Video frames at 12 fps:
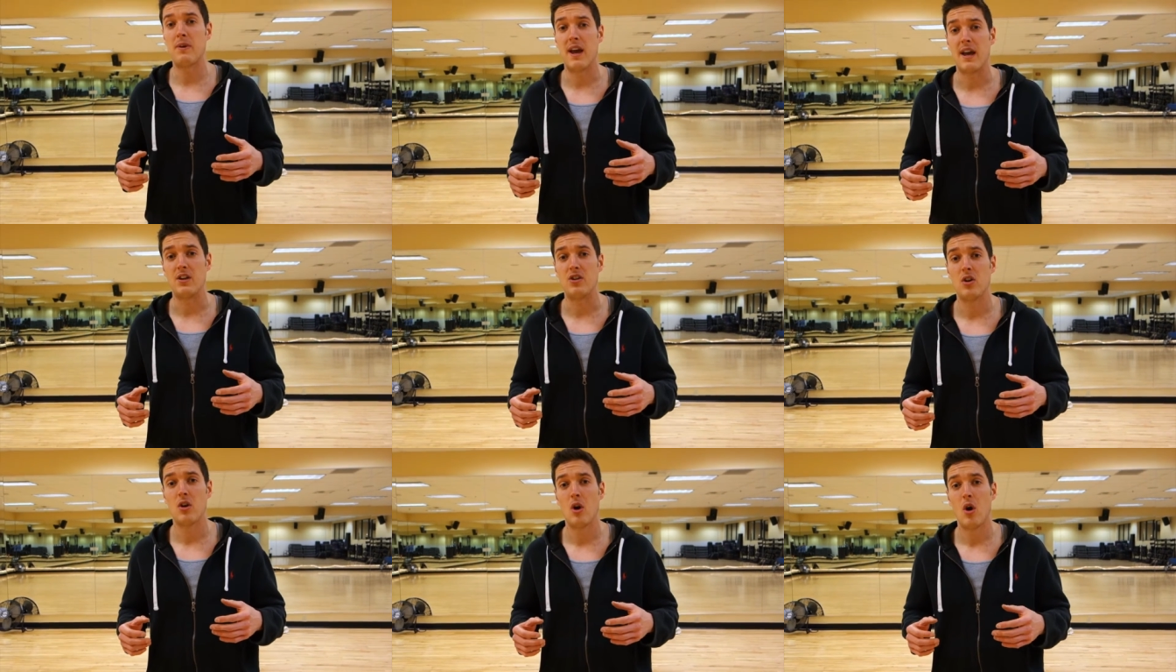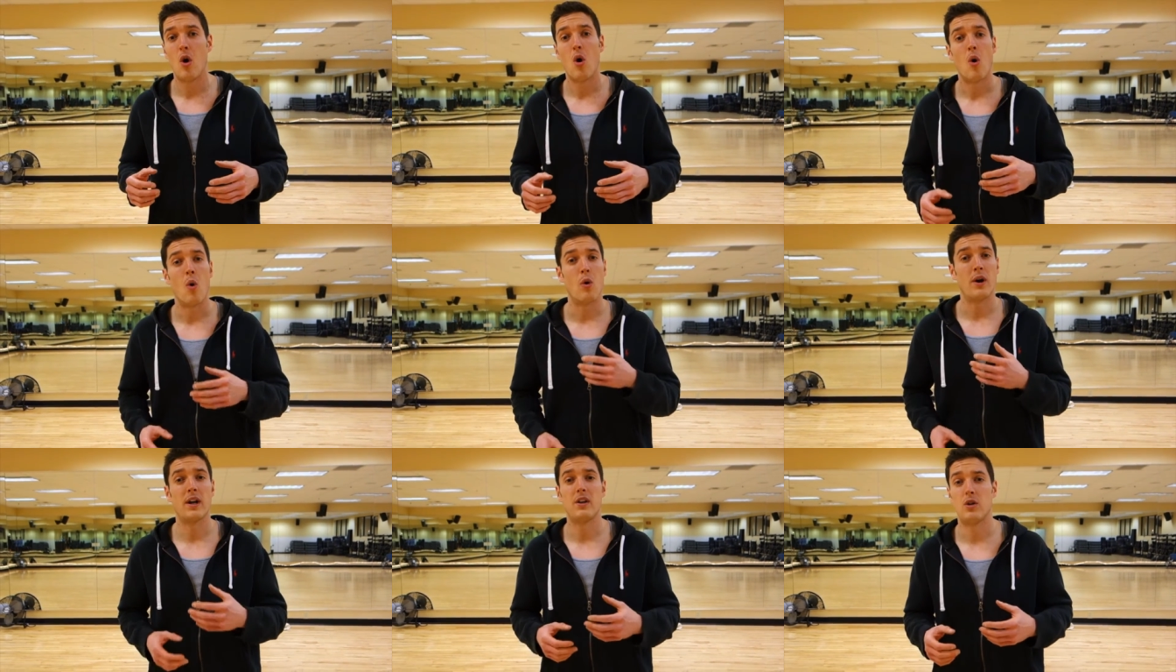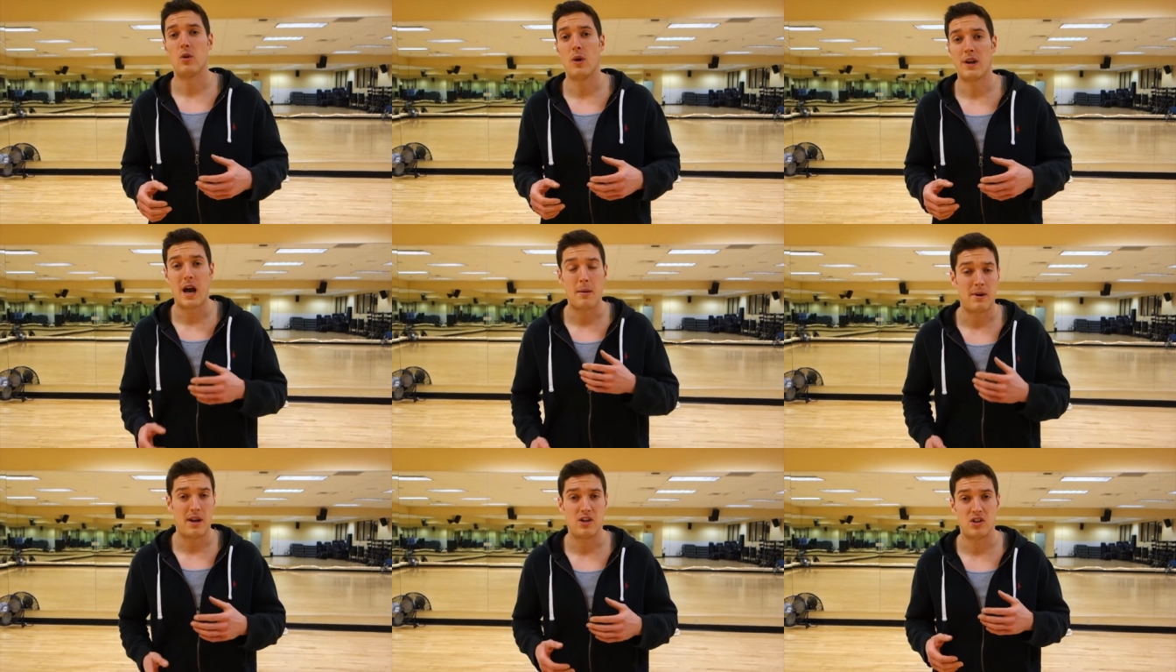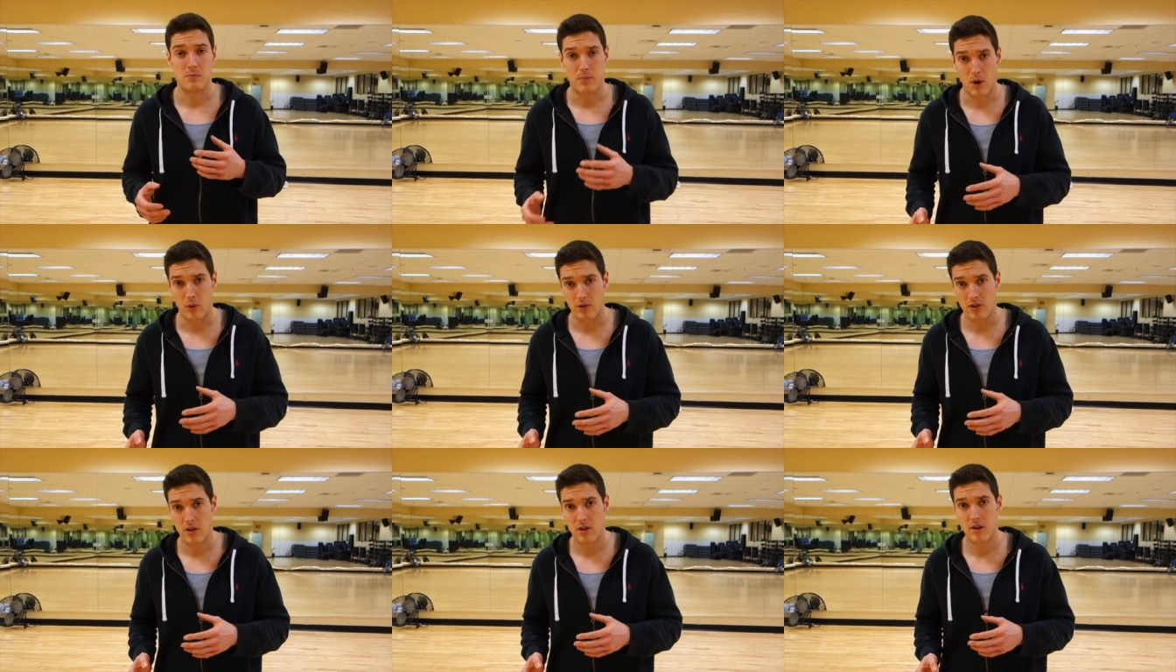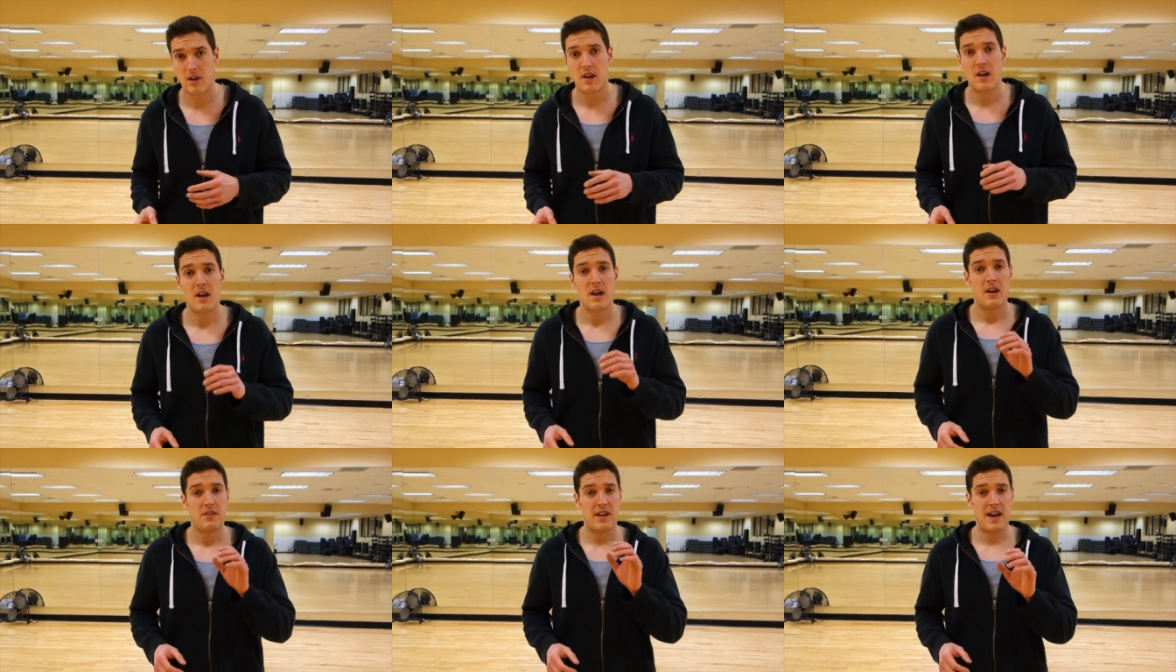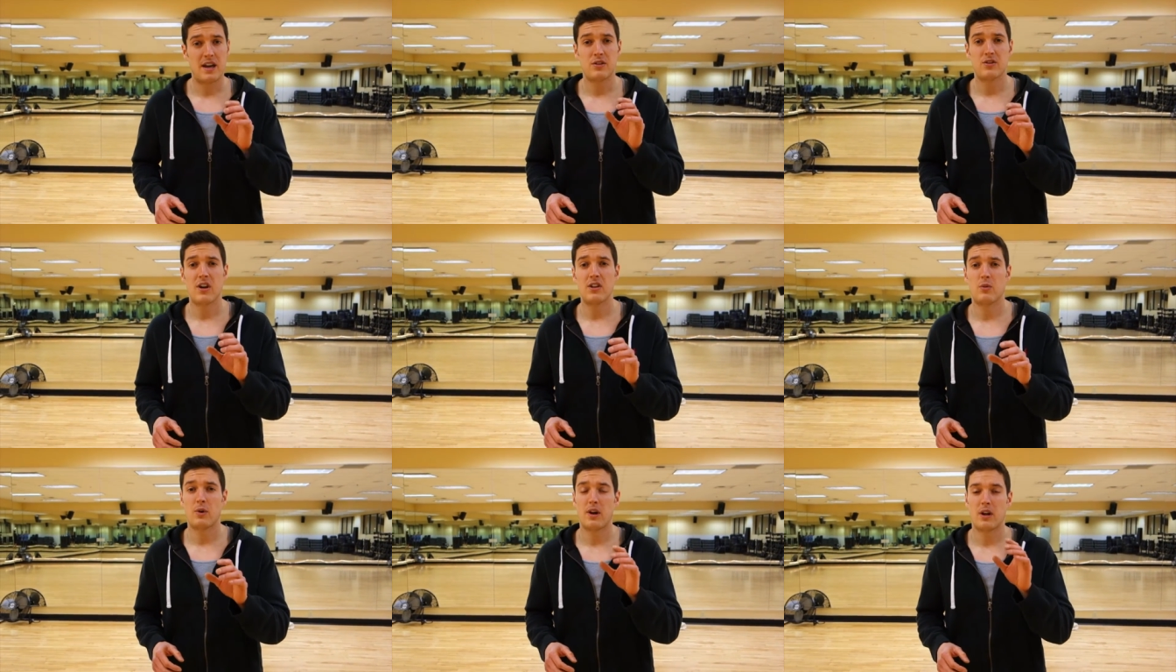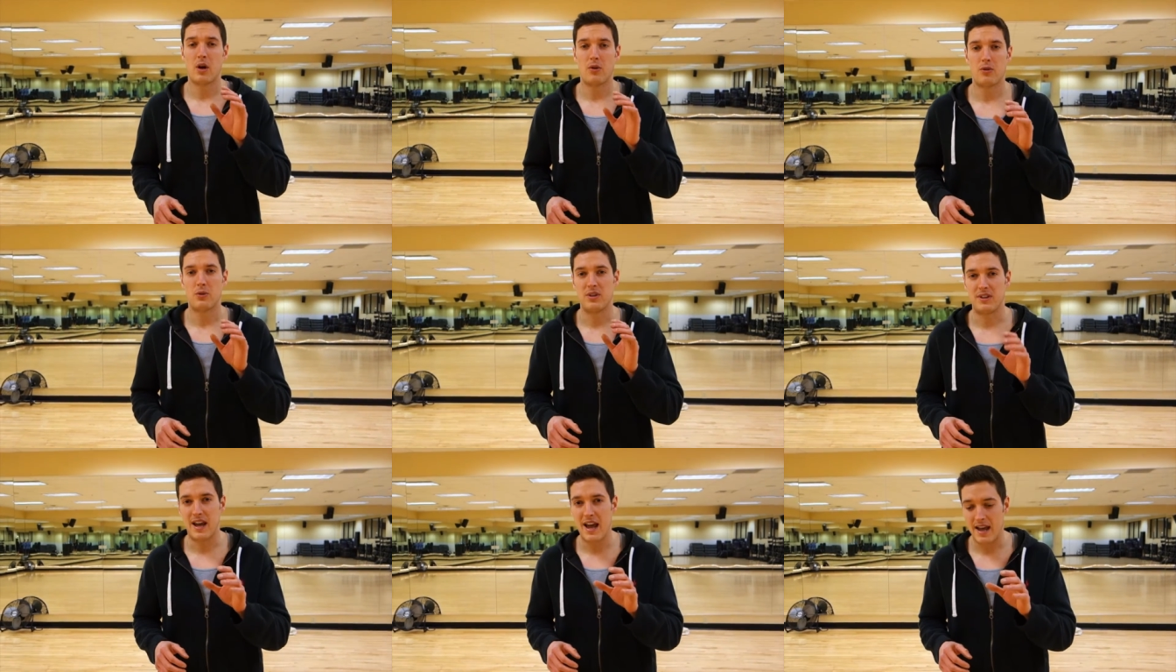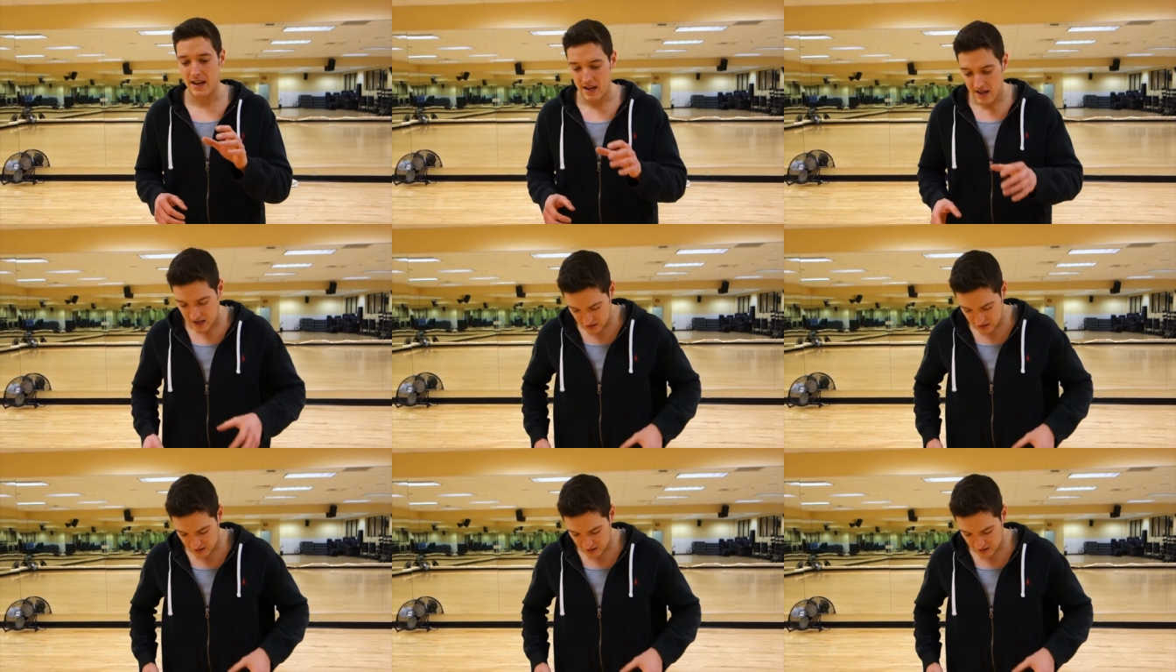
cage, or it can do a combination of both. The exercise we're gonna go through today